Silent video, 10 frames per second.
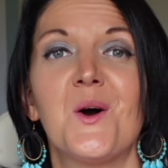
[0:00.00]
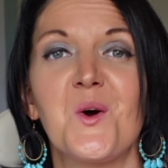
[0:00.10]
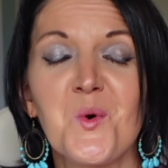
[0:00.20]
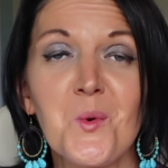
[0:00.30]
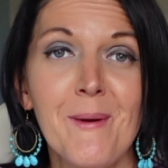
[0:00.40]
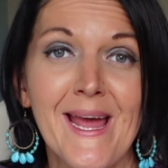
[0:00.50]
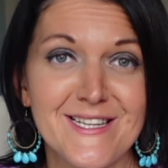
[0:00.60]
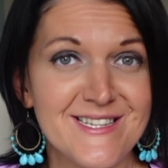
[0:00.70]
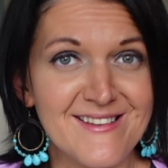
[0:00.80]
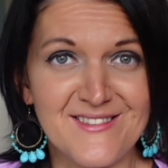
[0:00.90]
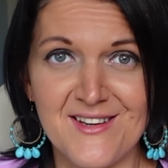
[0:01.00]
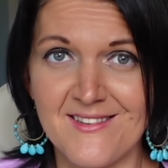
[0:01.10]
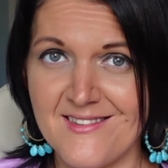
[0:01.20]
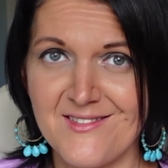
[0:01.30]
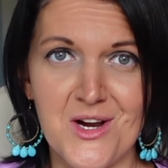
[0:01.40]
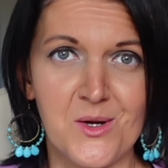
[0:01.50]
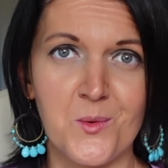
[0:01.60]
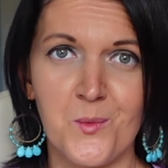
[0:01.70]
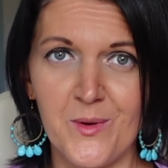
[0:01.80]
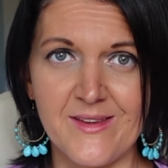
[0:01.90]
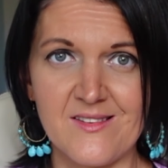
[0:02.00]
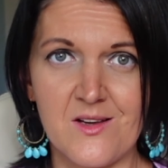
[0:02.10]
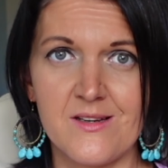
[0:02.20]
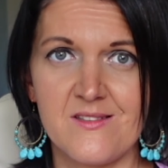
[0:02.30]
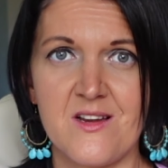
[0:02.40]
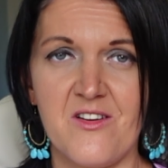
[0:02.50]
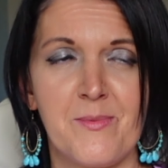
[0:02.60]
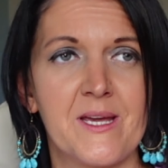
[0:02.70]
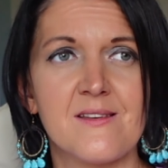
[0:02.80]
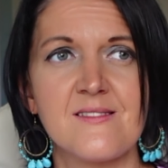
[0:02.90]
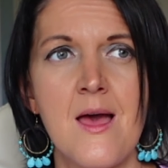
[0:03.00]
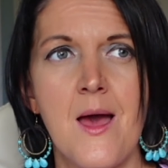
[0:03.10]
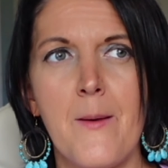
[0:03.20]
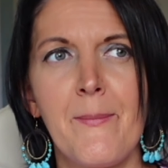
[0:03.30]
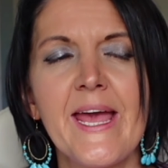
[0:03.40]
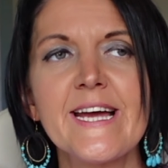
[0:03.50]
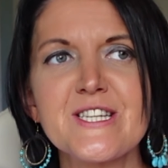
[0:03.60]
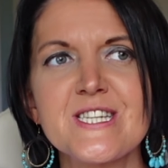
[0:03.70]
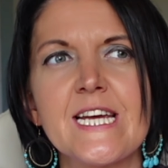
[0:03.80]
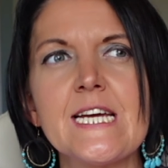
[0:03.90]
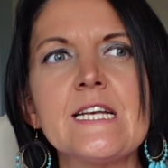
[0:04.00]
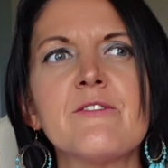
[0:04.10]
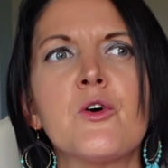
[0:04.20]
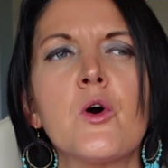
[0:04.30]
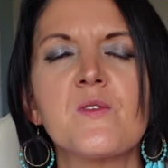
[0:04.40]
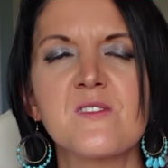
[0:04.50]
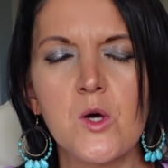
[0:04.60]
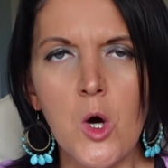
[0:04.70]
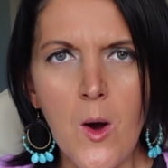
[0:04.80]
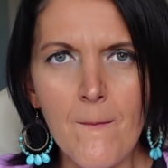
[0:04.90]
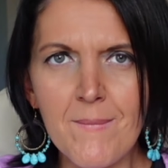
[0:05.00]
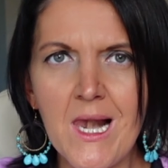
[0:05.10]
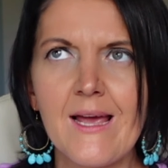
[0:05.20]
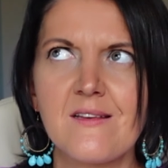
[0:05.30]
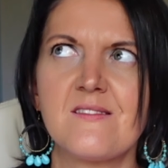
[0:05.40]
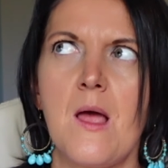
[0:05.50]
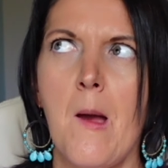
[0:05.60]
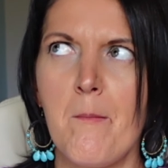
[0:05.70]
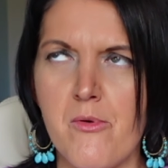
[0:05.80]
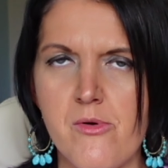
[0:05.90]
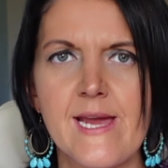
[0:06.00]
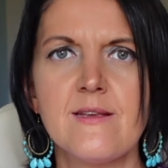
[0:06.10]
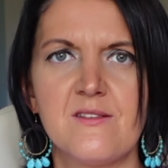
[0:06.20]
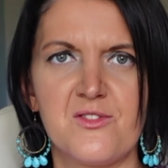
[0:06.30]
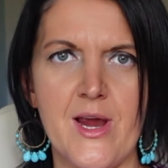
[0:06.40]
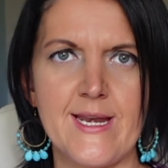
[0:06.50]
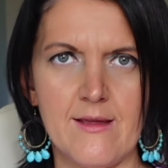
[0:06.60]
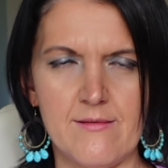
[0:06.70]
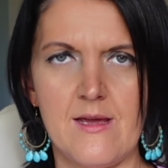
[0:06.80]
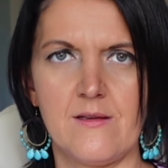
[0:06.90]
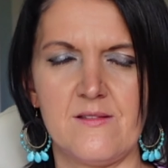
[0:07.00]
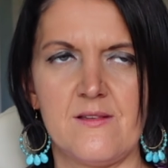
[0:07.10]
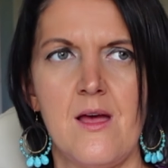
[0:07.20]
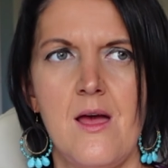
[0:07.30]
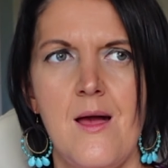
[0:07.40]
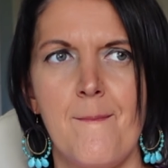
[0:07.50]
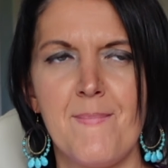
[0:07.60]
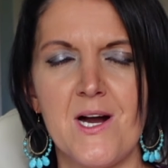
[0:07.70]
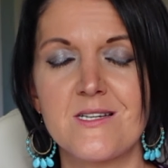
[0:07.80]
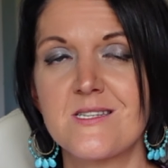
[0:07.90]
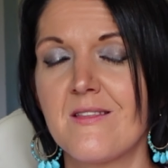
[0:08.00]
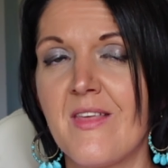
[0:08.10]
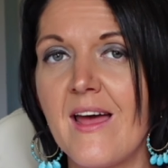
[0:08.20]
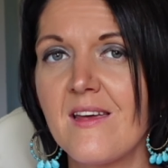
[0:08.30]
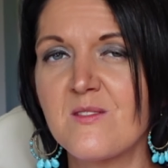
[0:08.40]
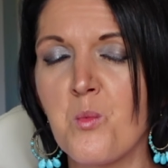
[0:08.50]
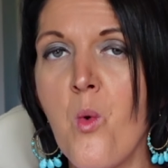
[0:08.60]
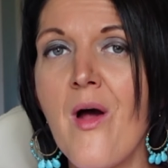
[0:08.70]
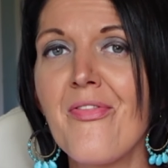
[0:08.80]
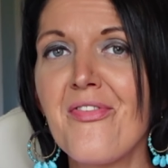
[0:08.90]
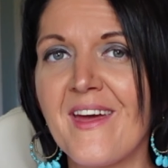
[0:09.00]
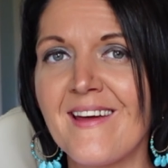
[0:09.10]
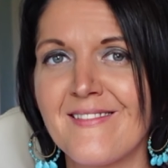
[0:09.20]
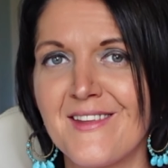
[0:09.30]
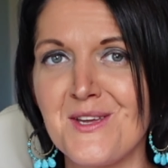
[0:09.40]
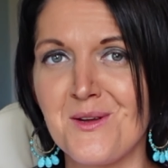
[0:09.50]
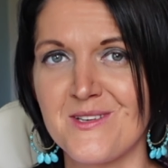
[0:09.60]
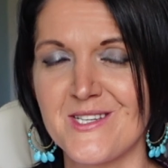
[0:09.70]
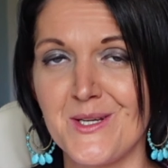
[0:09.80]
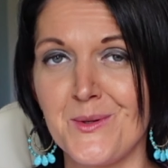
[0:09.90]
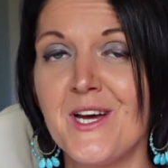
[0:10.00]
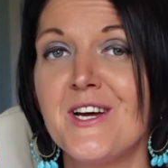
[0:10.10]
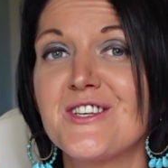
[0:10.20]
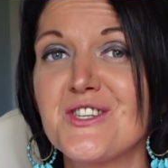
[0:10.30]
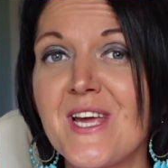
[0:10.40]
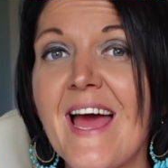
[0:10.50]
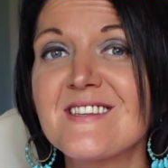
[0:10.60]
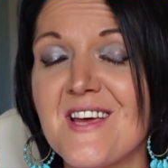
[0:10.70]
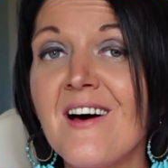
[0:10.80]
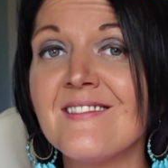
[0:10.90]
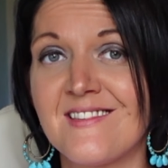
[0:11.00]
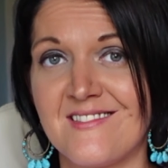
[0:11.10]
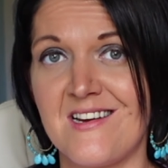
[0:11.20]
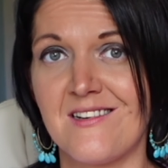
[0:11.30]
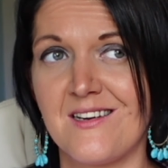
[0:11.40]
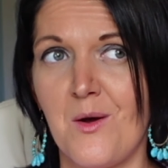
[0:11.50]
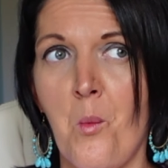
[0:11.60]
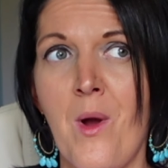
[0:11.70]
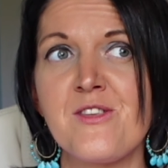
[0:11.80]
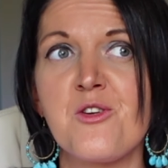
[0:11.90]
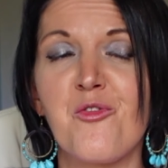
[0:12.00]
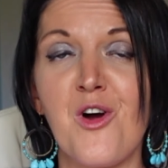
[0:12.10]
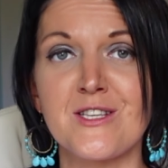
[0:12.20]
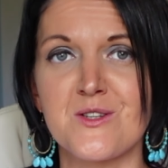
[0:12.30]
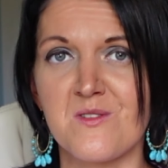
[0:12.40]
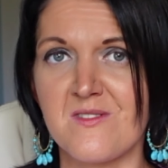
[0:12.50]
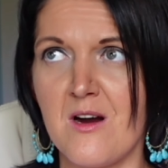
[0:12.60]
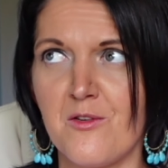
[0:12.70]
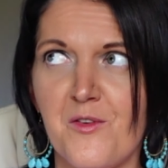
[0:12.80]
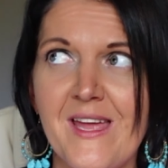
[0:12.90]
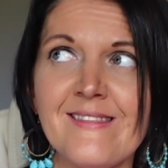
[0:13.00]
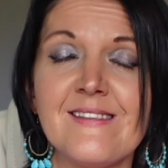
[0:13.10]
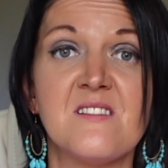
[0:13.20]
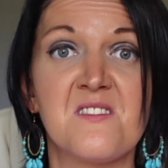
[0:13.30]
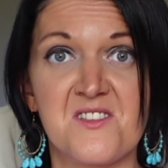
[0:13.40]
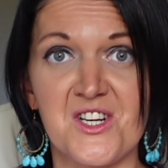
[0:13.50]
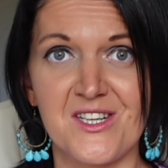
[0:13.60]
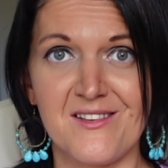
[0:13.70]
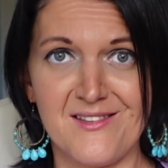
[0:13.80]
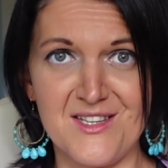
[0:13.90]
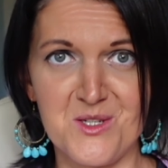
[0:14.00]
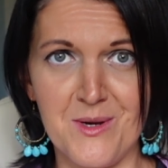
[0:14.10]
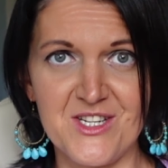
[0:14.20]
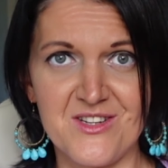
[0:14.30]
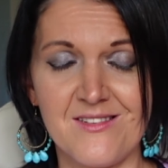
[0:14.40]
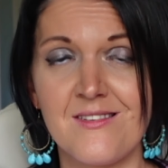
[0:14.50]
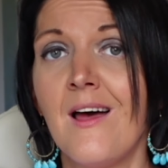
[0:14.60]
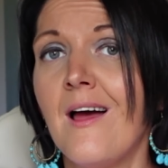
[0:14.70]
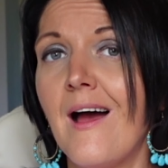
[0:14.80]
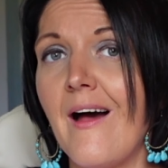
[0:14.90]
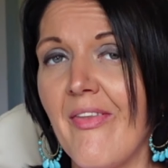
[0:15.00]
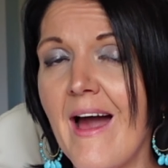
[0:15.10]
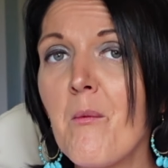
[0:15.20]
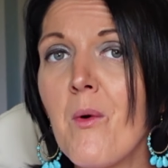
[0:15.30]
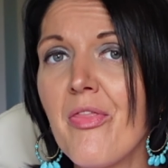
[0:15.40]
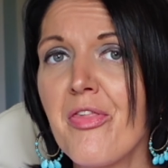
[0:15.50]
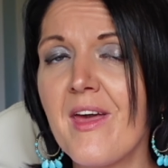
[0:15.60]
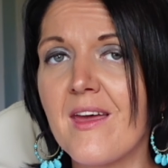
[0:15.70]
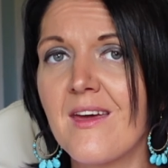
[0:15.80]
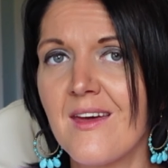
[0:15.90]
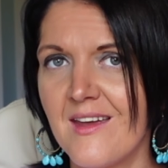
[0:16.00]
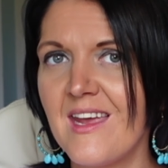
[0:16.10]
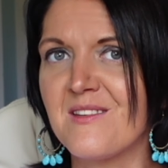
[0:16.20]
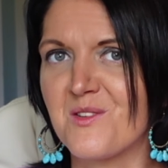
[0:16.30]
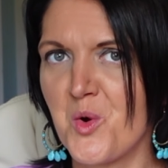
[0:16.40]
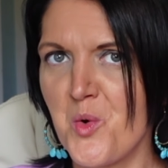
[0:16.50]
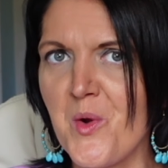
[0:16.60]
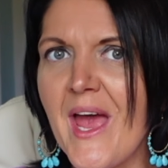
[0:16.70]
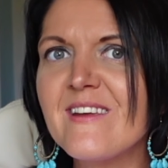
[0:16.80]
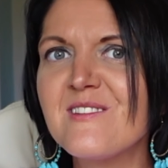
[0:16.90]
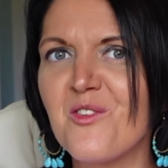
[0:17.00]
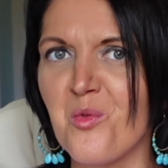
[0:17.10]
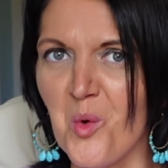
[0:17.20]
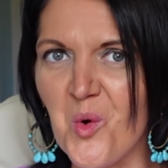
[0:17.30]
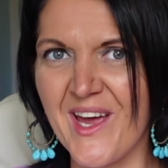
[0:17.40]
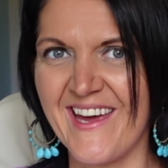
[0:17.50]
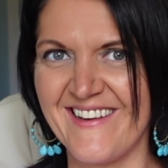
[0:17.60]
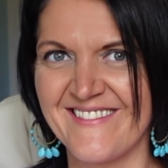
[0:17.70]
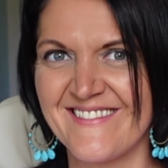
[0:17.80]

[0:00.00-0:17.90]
All PhD students struggle with this kind of stuff because a PhD involves complex, brain-straining things. But there is one thing that you can do to get unstuck when you find yourself in these stuck situations. And that one thing is creative walking.